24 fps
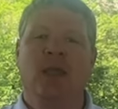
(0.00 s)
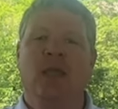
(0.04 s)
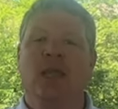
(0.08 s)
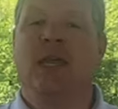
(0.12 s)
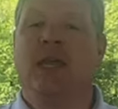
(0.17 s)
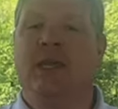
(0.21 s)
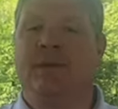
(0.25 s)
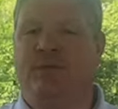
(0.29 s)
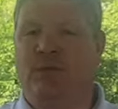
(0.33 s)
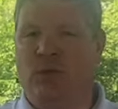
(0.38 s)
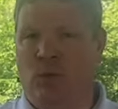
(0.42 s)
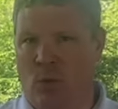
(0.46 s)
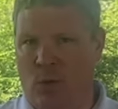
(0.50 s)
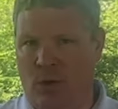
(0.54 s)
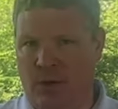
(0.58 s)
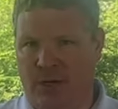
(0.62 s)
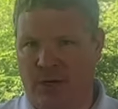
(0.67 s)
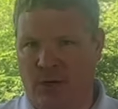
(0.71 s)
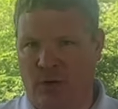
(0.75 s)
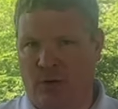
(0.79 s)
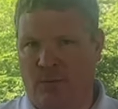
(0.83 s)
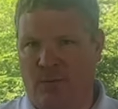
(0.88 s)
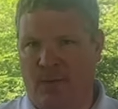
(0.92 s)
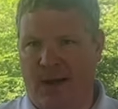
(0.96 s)
If you're
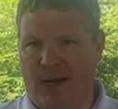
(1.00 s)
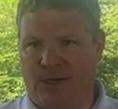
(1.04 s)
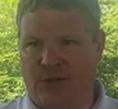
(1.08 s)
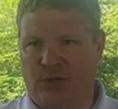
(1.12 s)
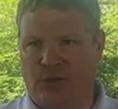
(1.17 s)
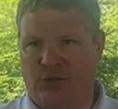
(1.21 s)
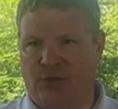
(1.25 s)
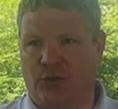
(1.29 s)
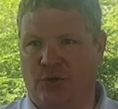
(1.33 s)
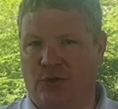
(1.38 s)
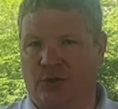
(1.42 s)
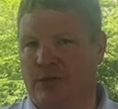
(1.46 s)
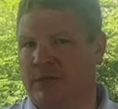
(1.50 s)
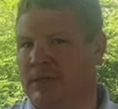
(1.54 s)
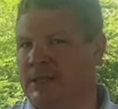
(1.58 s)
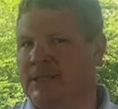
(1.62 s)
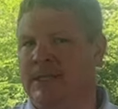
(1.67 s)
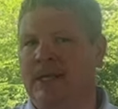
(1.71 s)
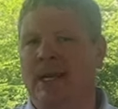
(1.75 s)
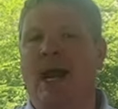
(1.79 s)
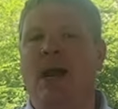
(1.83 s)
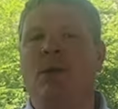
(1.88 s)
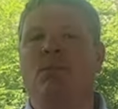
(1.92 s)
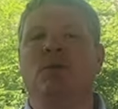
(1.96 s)
here in Massachusetts,
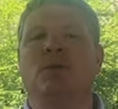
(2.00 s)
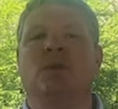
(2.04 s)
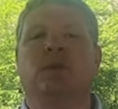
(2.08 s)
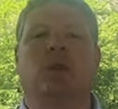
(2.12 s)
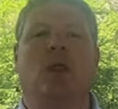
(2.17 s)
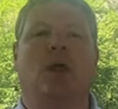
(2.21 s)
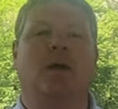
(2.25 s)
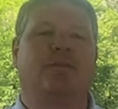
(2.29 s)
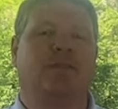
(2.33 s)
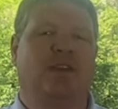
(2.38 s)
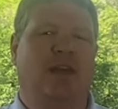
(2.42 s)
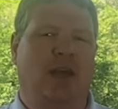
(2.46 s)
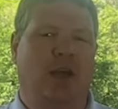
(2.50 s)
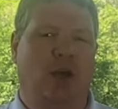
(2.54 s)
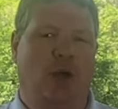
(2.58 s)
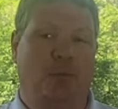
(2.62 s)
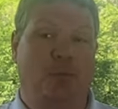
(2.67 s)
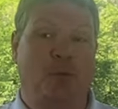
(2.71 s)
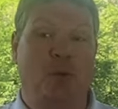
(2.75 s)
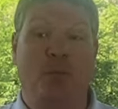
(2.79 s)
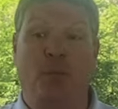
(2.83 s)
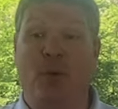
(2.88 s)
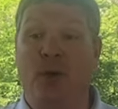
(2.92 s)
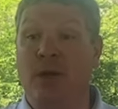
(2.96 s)
then I would love to help
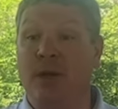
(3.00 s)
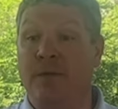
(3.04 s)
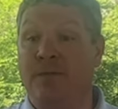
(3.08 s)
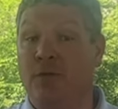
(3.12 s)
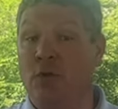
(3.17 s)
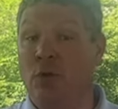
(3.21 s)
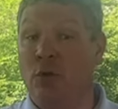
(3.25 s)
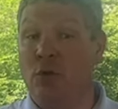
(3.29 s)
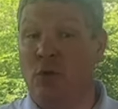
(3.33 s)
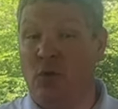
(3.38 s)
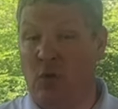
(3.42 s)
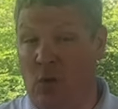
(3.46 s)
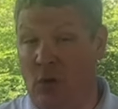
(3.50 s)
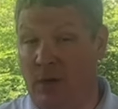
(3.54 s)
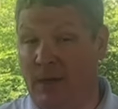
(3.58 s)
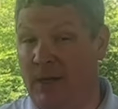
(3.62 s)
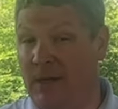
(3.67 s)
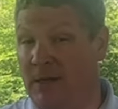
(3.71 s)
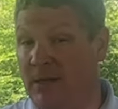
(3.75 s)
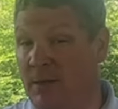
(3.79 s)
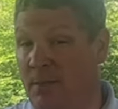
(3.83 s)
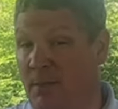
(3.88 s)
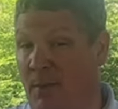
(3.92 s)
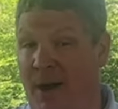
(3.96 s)
you. But if you're
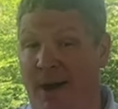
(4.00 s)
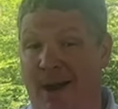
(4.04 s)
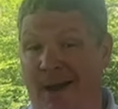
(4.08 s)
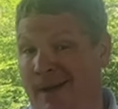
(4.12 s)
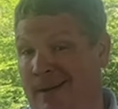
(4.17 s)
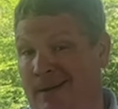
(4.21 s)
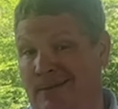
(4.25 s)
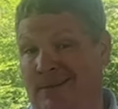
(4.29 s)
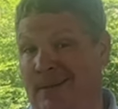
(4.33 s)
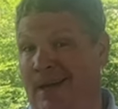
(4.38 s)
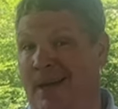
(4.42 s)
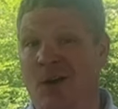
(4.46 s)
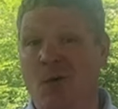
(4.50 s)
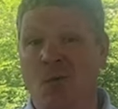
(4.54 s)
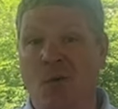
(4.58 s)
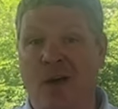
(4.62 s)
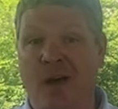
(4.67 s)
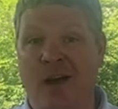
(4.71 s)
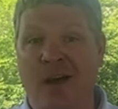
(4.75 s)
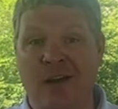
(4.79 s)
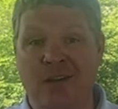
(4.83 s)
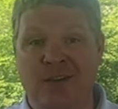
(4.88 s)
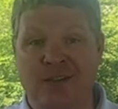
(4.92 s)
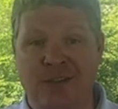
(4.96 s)
looking to buy a house anywhere
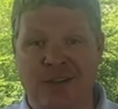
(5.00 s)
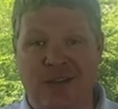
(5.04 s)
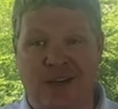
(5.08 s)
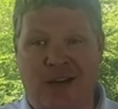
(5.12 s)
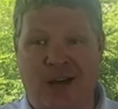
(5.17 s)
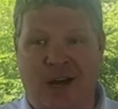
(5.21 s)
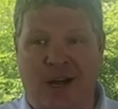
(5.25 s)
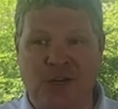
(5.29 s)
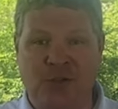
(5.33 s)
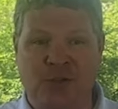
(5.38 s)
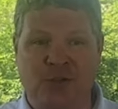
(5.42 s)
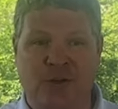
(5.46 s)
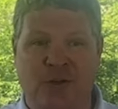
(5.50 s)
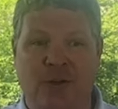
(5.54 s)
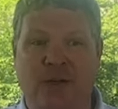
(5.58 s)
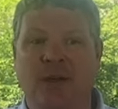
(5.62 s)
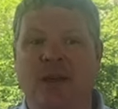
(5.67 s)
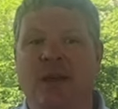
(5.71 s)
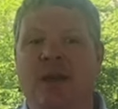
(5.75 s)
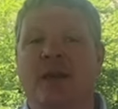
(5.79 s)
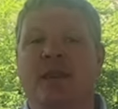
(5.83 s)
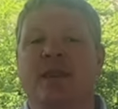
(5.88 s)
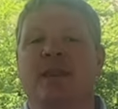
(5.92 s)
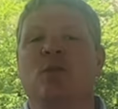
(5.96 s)
else in the country,
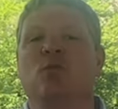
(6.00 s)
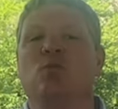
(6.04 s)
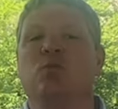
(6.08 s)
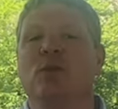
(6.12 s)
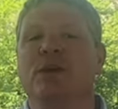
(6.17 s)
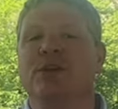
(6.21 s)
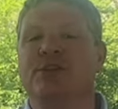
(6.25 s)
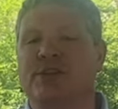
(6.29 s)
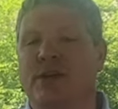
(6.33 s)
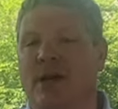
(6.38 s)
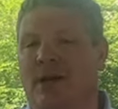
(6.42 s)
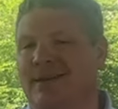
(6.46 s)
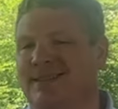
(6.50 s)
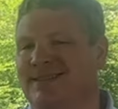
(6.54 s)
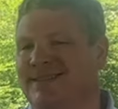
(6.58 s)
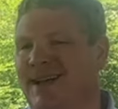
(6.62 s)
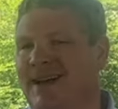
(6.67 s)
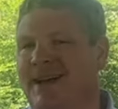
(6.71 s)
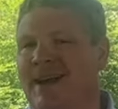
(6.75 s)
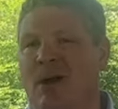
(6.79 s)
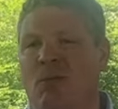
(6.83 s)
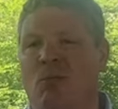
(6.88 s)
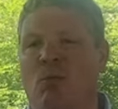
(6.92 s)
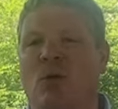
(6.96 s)
then reach out, as I
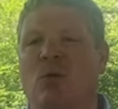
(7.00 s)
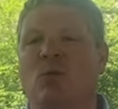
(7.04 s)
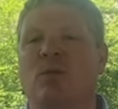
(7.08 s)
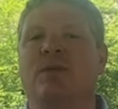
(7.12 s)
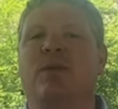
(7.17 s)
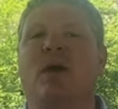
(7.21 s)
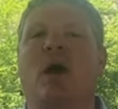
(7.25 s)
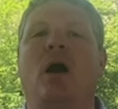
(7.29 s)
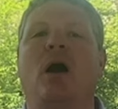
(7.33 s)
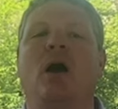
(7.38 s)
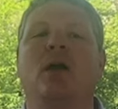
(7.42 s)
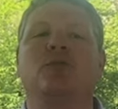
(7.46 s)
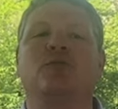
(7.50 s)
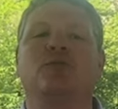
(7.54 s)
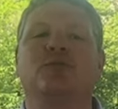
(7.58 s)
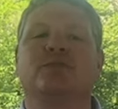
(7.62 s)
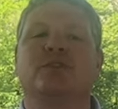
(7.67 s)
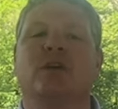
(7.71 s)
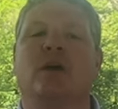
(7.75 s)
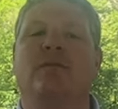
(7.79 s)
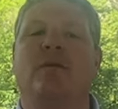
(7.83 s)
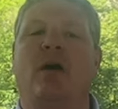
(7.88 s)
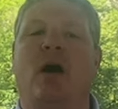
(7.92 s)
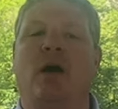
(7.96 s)
now work with hundreds
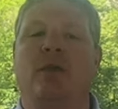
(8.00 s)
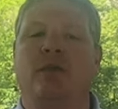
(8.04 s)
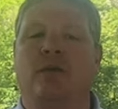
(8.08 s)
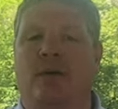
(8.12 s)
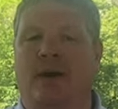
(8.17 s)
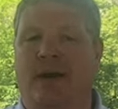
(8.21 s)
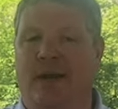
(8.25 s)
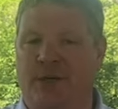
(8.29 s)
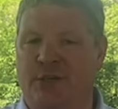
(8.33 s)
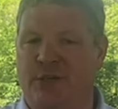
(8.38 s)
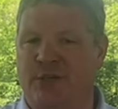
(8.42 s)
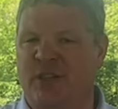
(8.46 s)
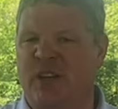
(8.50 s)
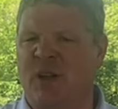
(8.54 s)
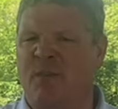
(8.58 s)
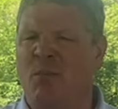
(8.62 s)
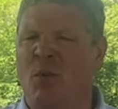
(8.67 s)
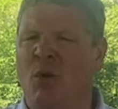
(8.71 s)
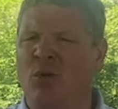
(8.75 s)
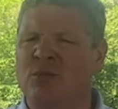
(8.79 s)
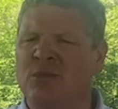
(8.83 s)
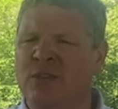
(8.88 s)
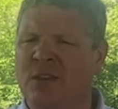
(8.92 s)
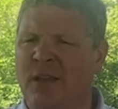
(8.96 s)
of other agents and
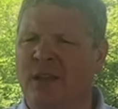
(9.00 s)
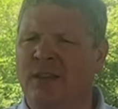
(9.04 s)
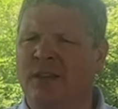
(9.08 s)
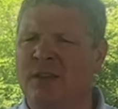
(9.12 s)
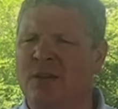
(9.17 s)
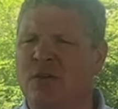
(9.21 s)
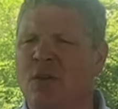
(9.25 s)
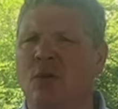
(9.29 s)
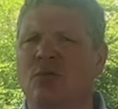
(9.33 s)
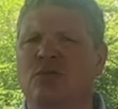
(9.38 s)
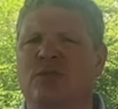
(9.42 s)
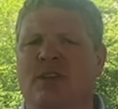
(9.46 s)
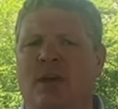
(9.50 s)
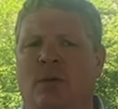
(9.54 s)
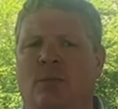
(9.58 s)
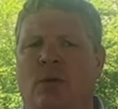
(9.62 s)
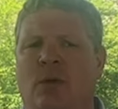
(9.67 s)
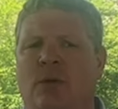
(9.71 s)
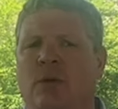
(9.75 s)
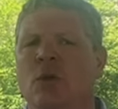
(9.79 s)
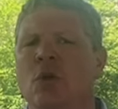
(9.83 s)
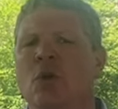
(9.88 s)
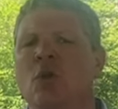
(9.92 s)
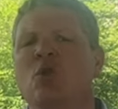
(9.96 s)
most likely know
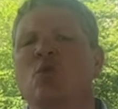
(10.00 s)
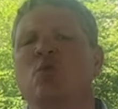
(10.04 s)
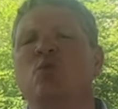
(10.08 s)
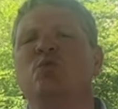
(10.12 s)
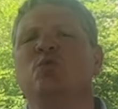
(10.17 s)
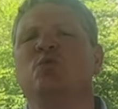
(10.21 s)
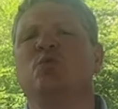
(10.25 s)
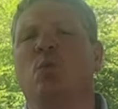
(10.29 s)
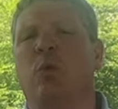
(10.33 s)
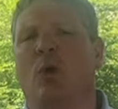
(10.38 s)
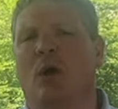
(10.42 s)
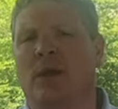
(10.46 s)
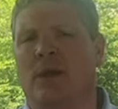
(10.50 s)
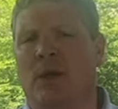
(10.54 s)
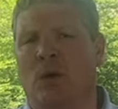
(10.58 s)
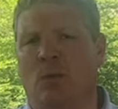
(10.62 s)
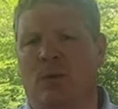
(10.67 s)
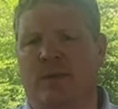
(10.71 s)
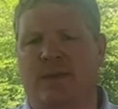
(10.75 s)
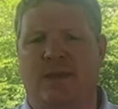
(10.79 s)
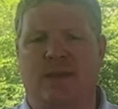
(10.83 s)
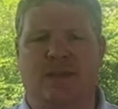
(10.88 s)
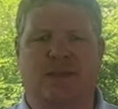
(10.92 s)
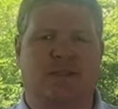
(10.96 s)
someone who's working
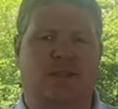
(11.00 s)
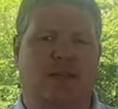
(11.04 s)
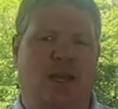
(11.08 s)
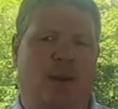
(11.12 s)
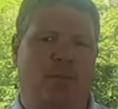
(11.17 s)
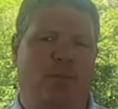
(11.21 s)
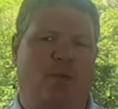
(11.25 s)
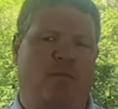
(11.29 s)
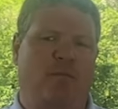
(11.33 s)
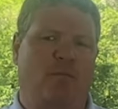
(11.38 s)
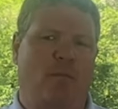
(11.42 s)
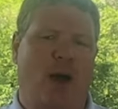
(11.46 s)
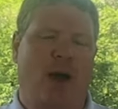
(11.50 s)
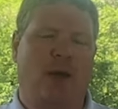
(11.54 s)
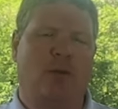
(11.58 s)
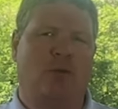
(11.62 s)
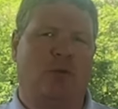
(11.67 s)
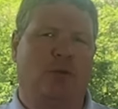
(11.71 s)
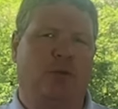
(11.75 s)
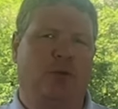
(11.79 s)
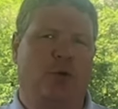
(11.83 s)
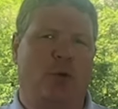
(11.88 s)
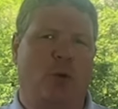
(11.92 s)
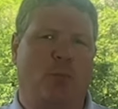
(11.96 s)
with this type of model
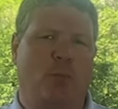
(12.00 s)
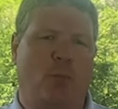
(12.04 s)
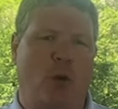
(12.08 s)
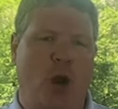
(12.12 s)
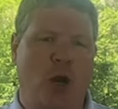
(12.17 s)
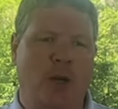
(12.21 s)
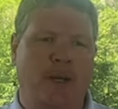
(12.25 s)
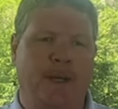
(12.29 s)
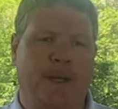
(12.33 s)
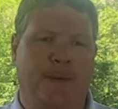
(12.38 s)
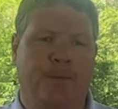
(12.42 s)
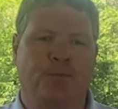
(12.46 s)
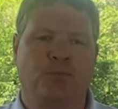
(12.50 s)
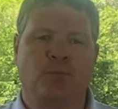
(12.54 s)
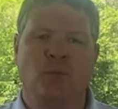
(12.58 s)
in your market.